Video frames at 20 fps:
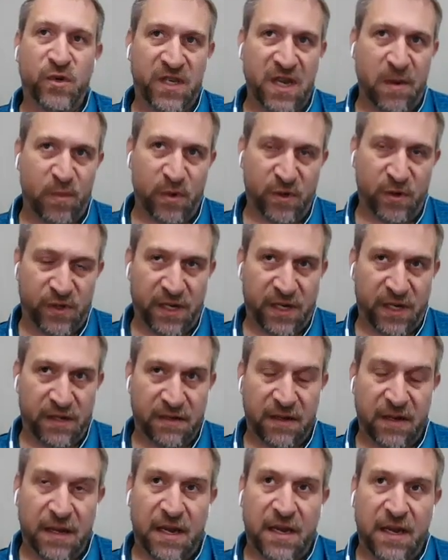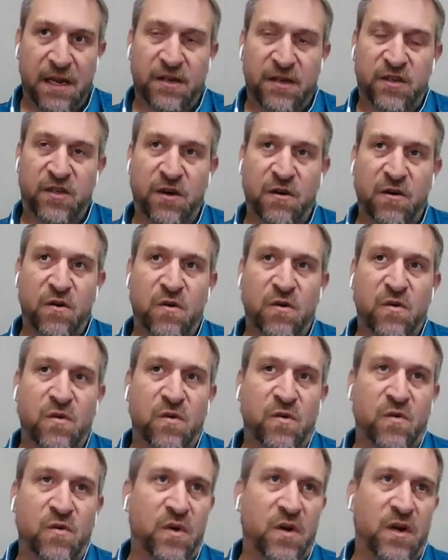steppers didn't.
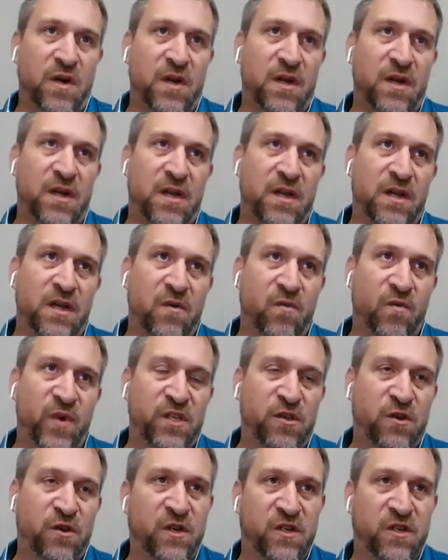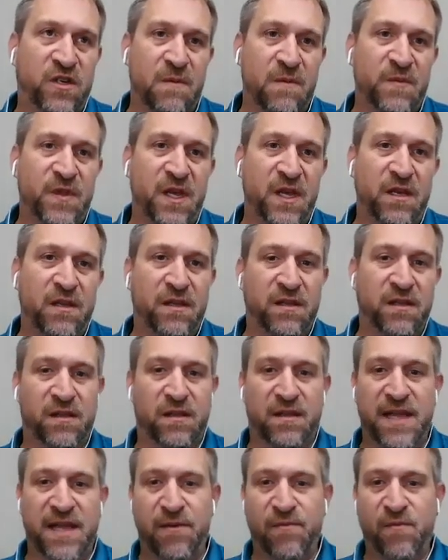So we took something
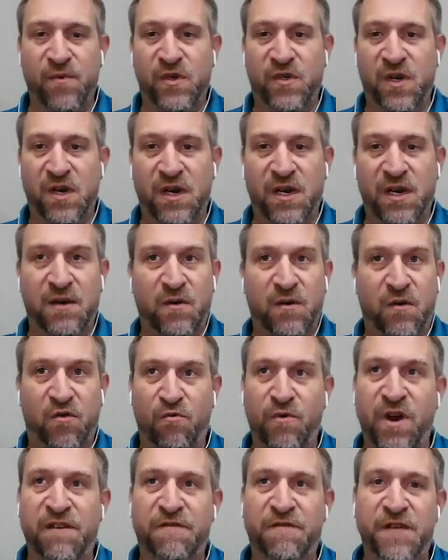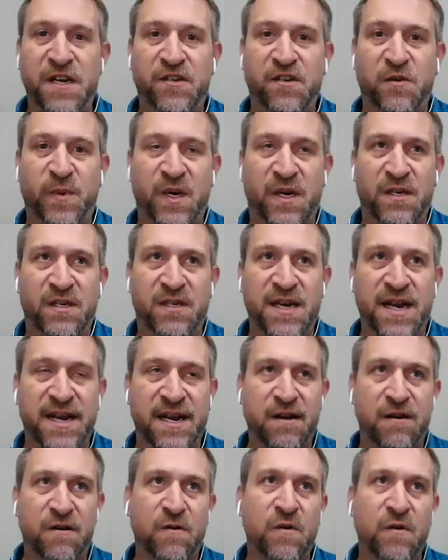that was a great feature, because
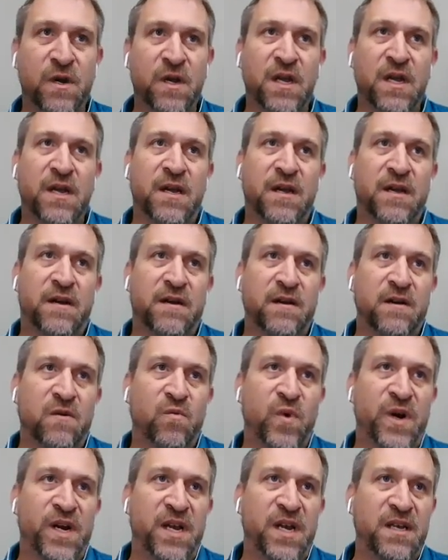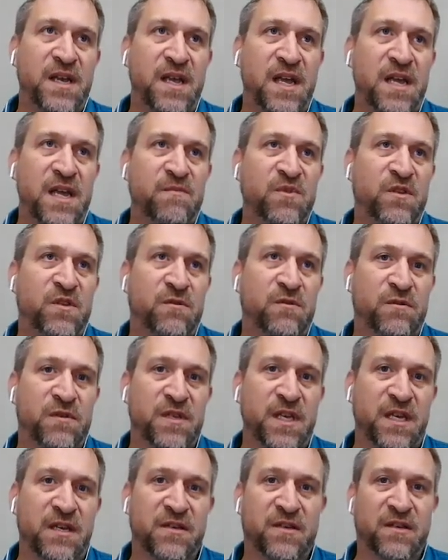now when it came to
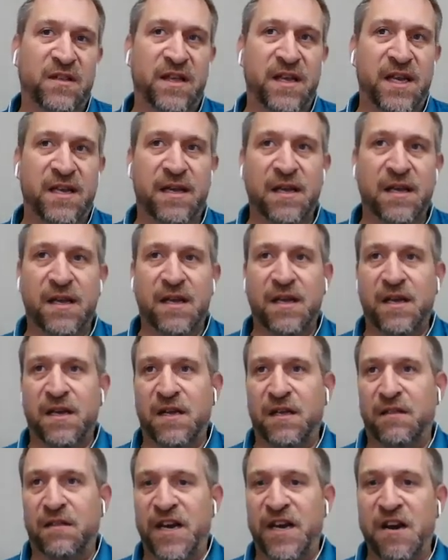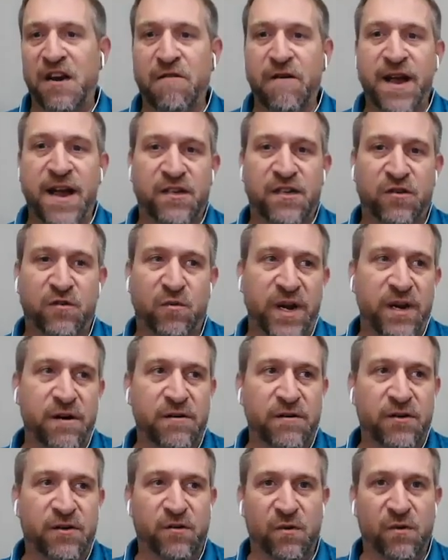things like linear
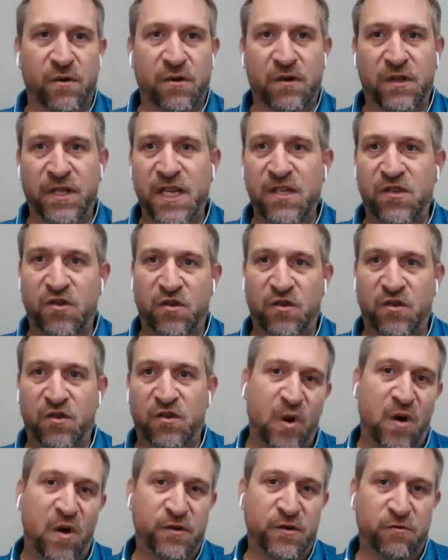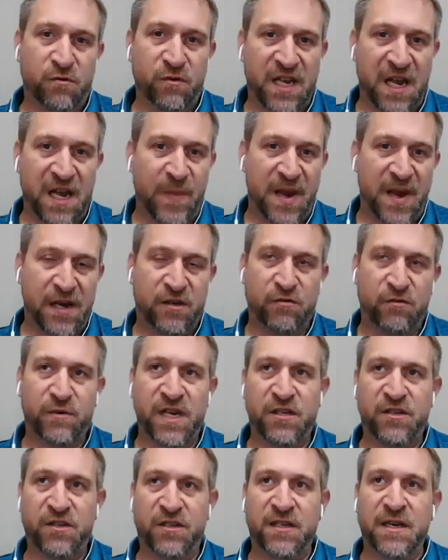actuators or lead screw, ball screw type
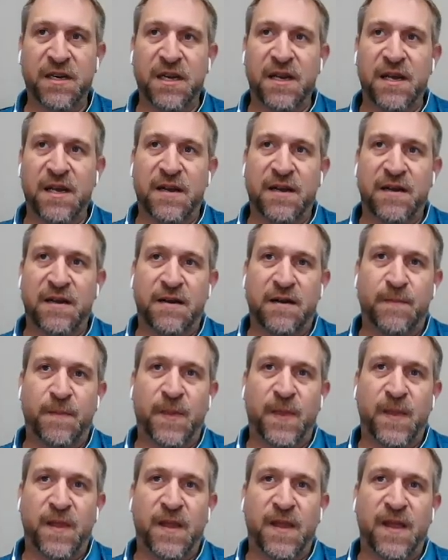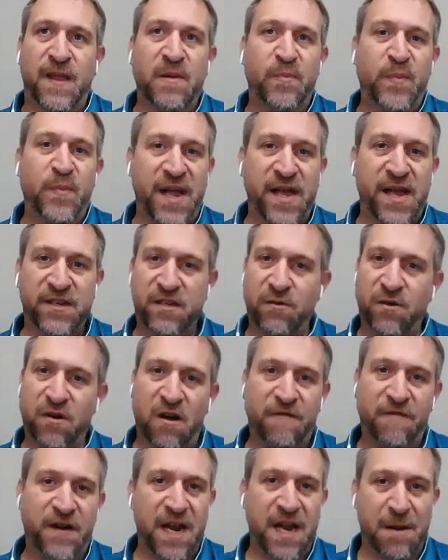actuation, in the past, you'd
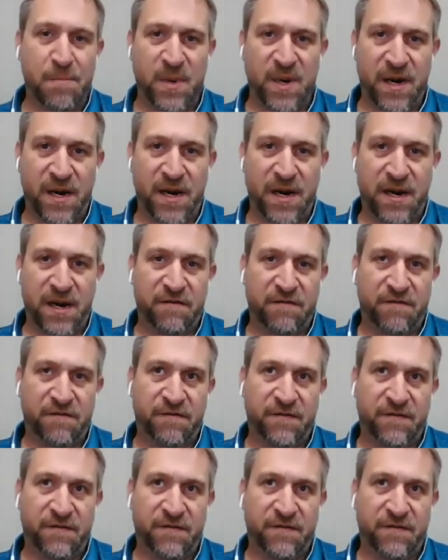often happen to have